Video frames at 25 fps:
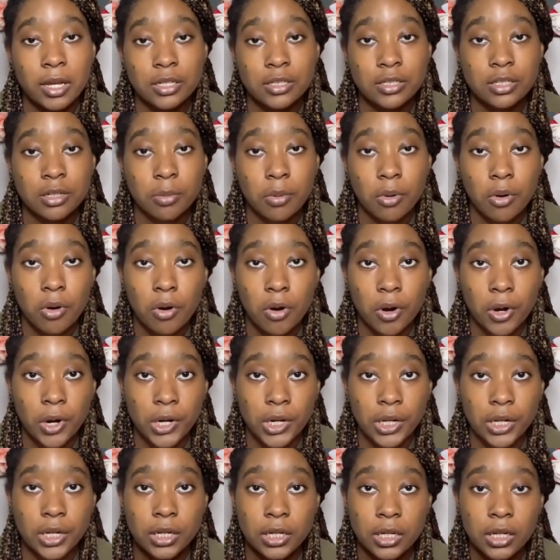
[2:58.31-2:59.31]
to the
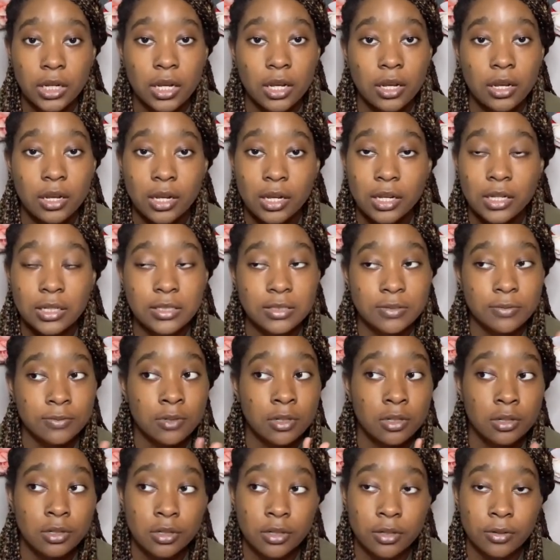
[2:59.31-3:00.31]
party, he
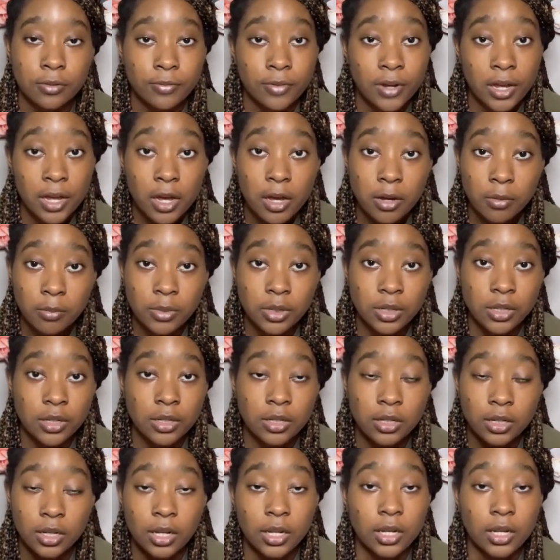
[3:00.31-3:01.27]
found me and